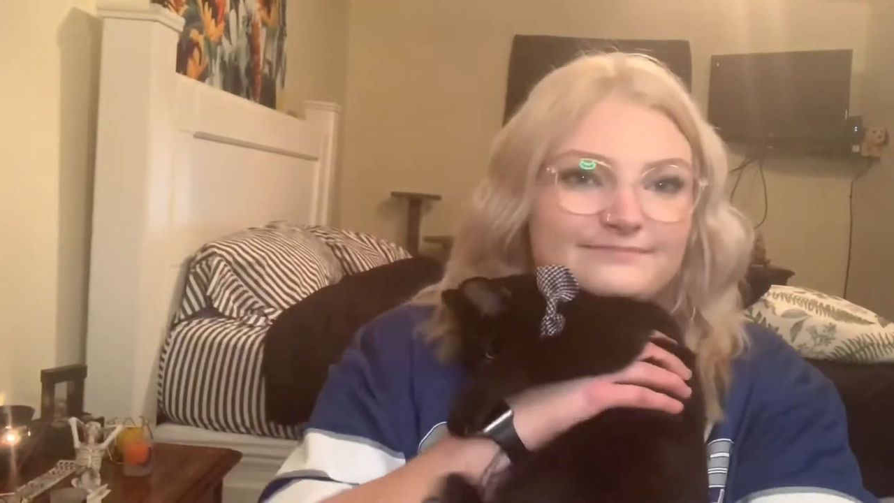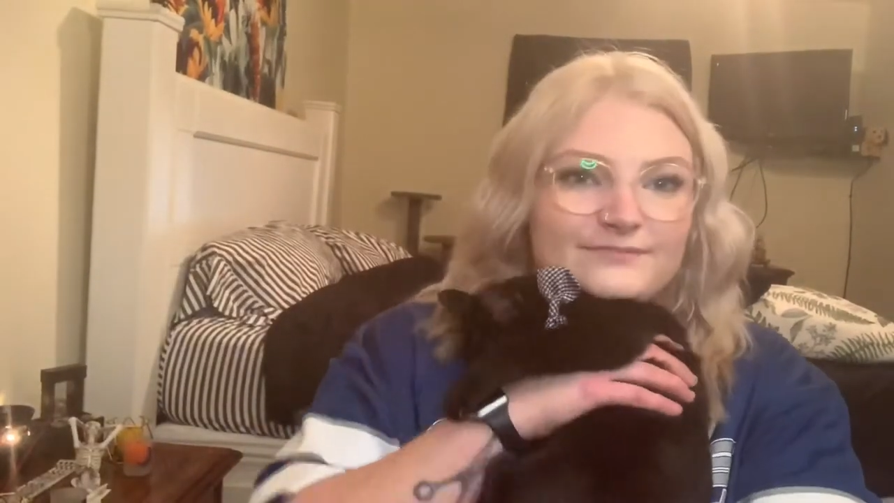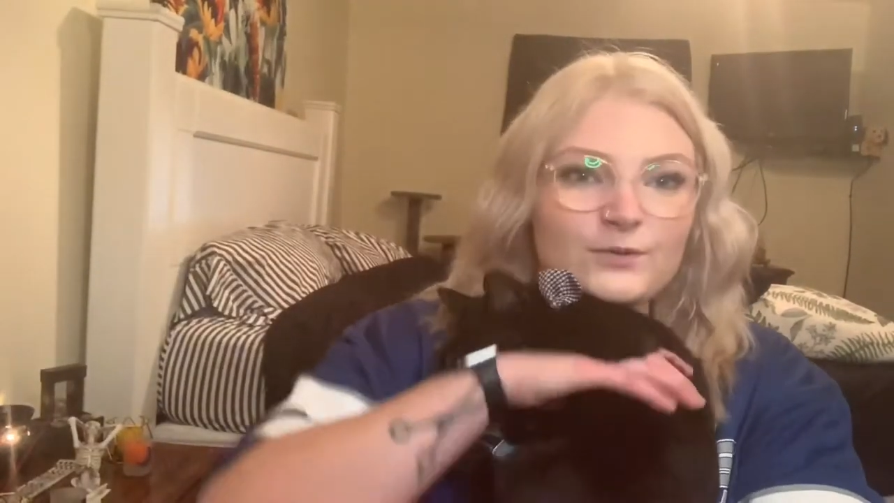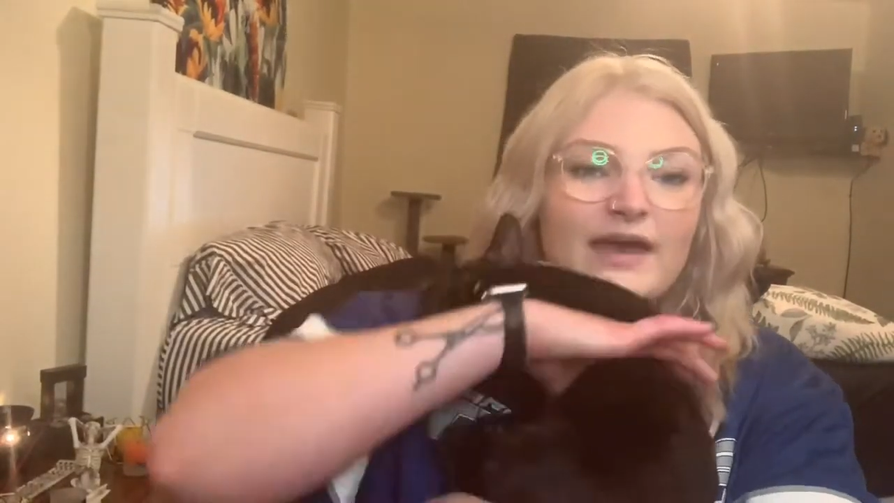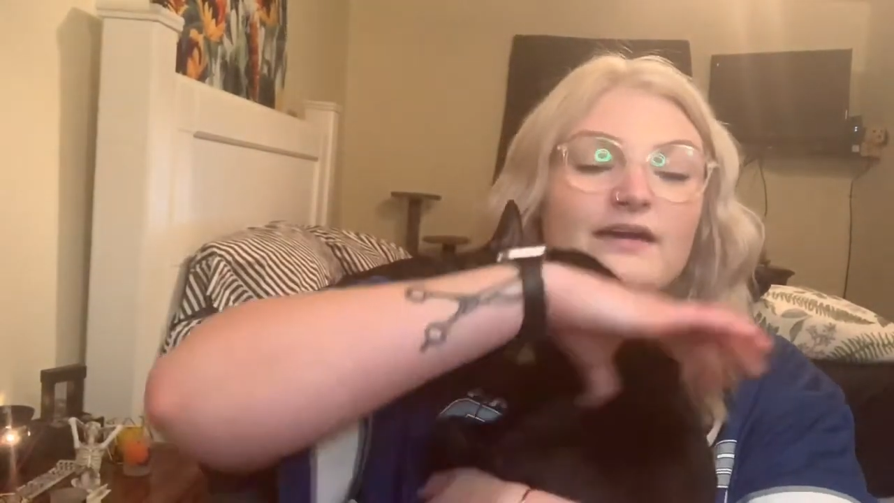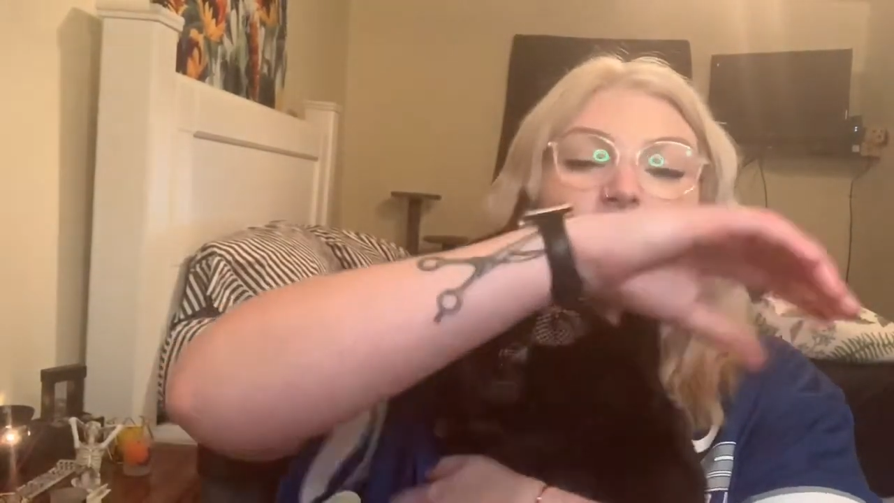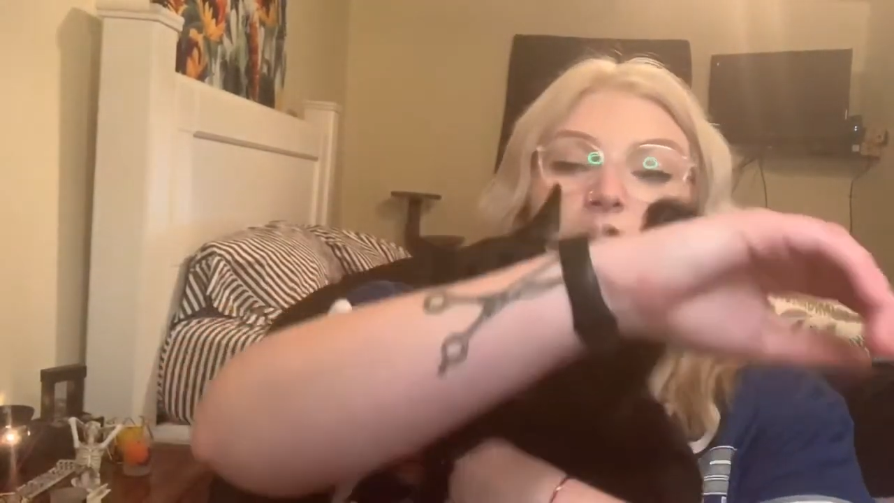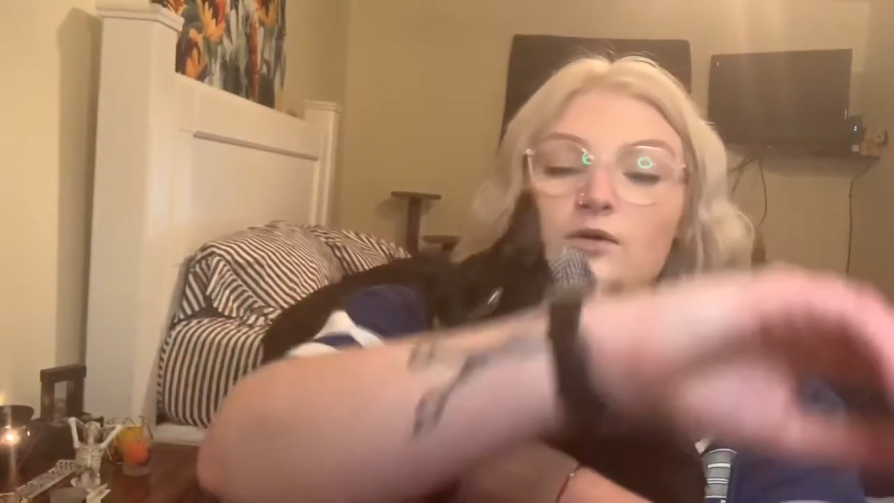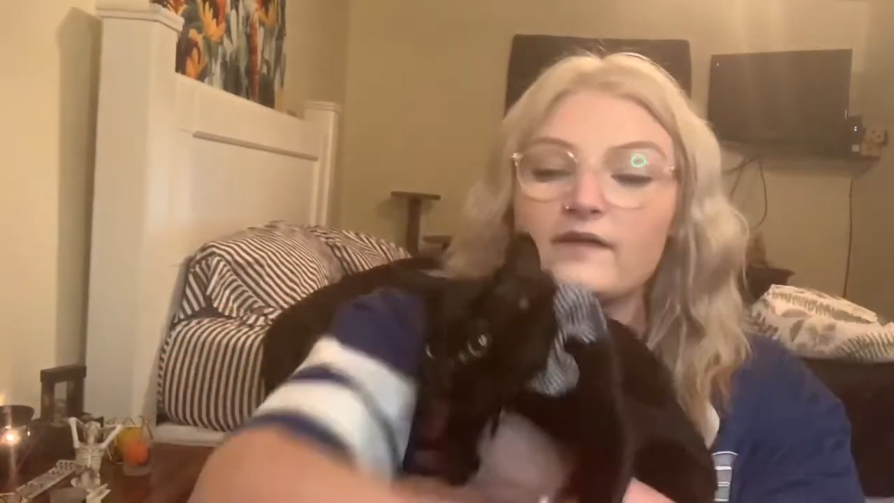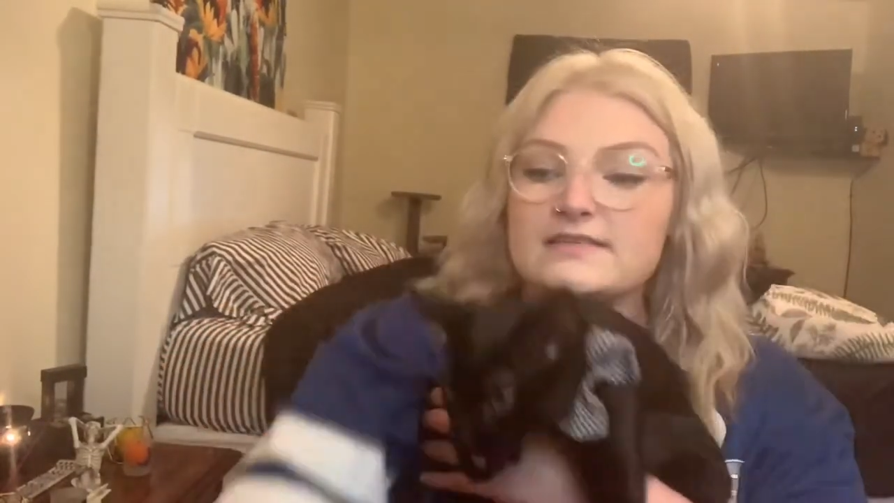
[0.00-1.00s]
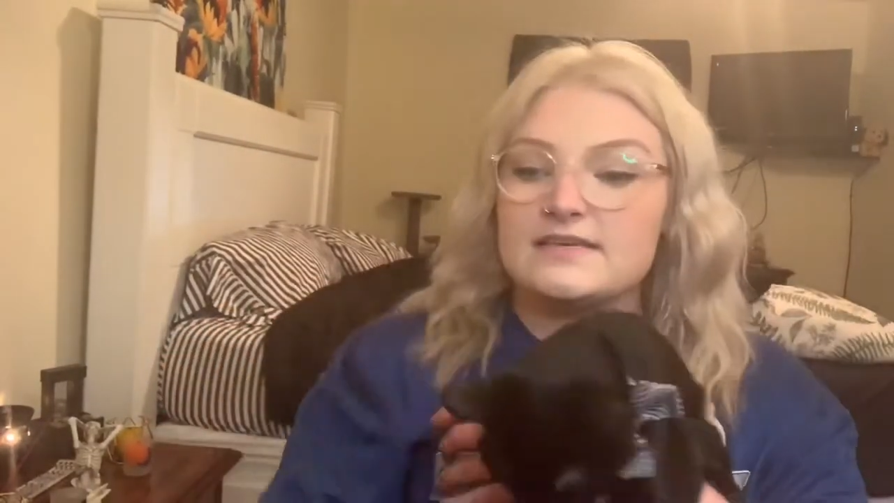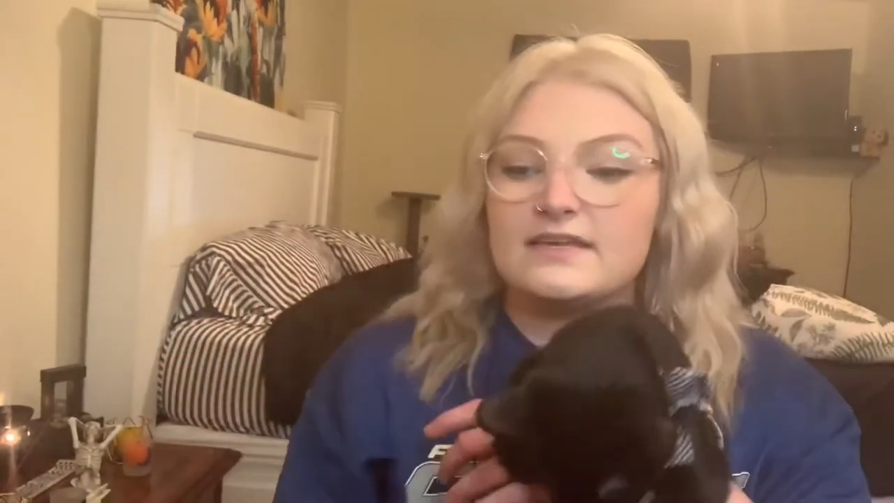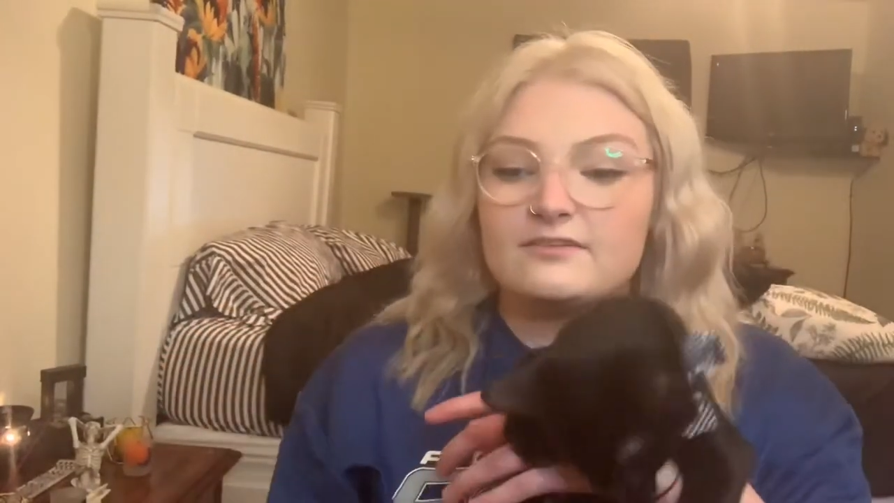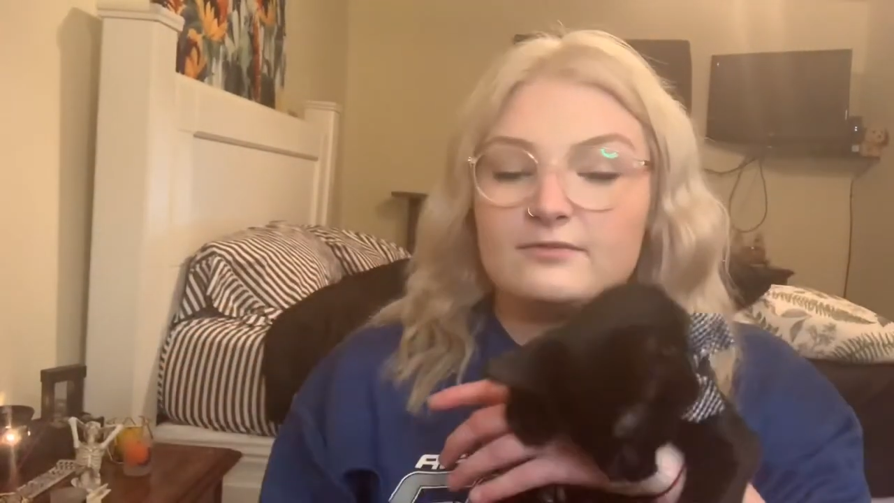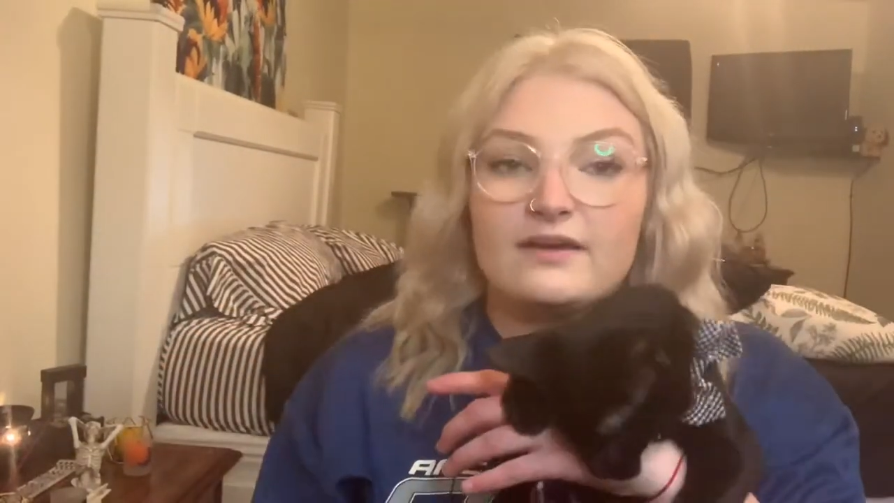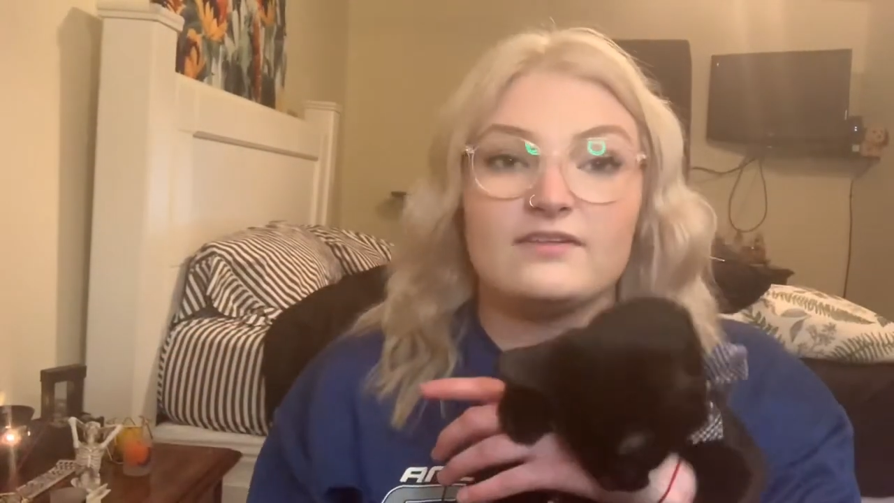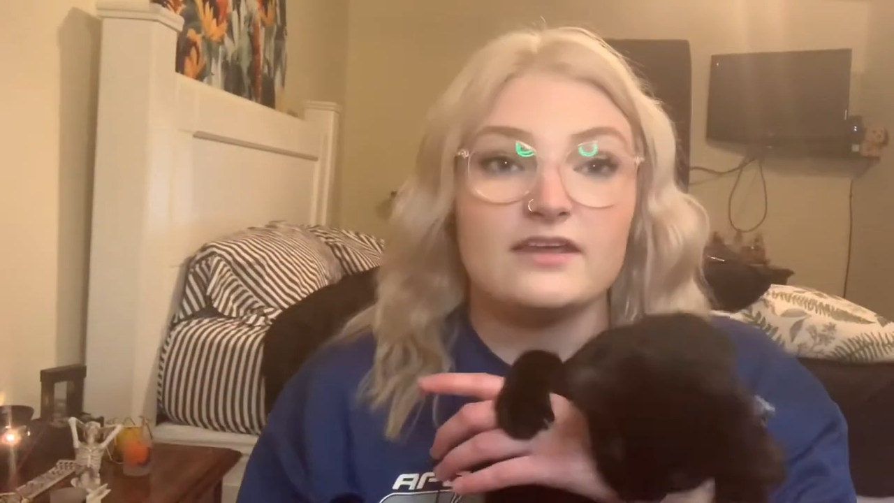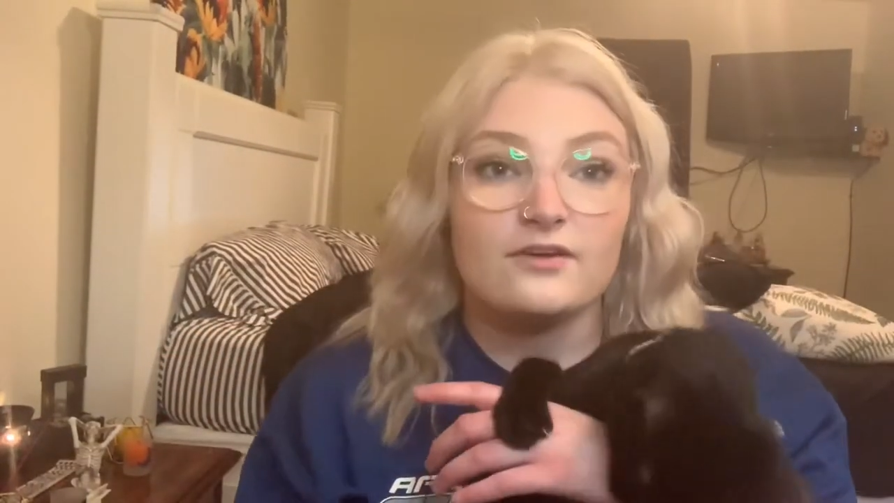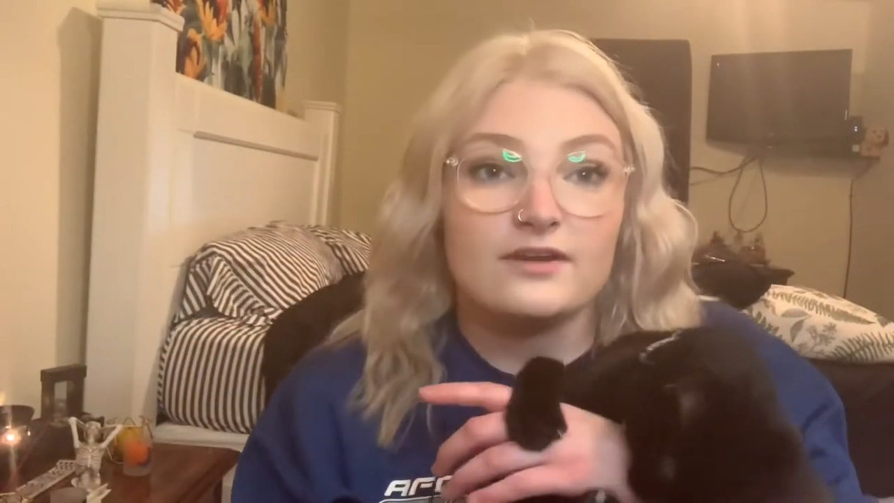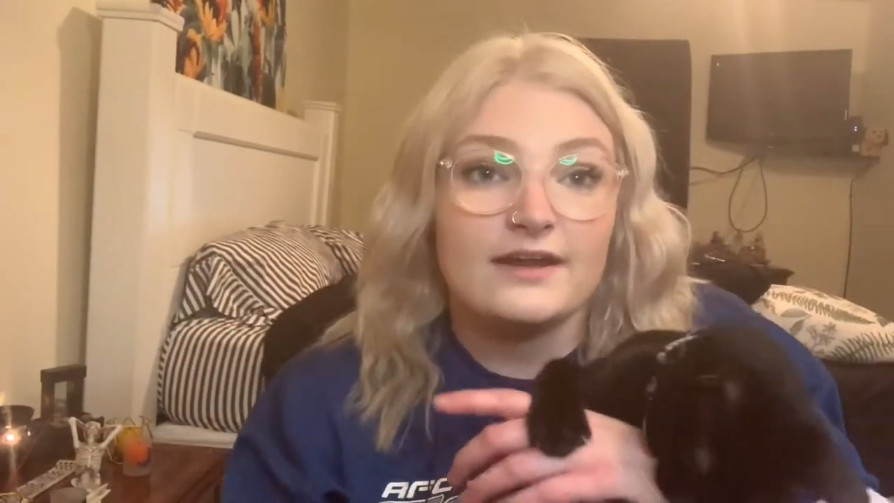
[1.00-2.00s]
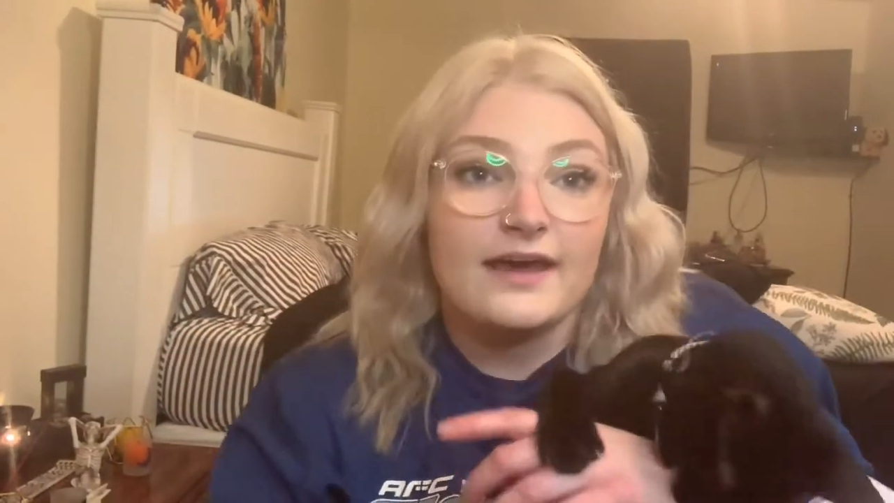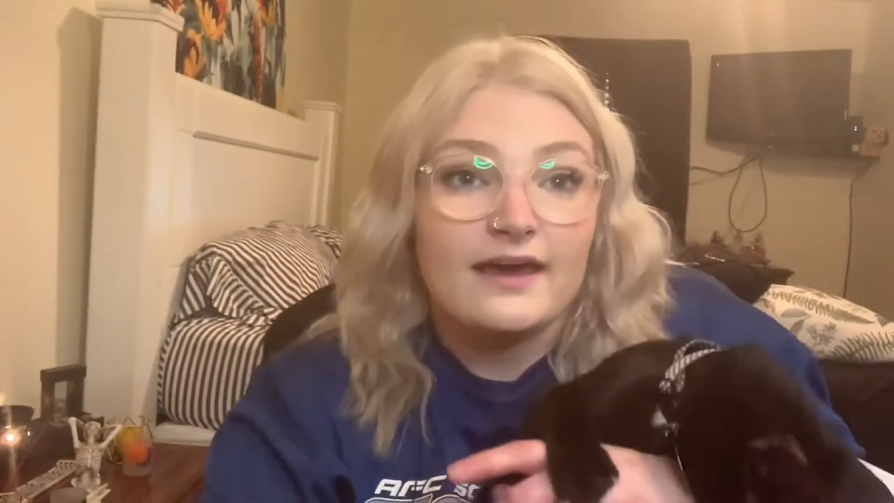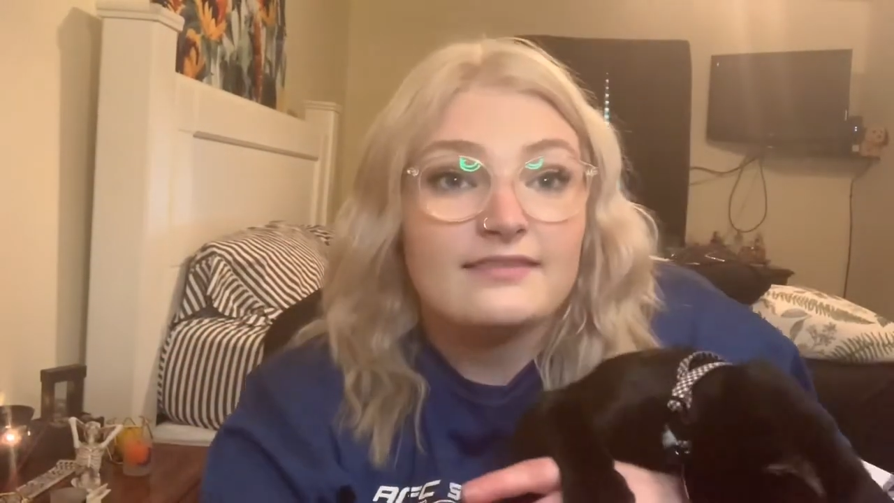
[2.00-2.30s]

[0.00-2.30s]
Okay, well, that's the end of my video today.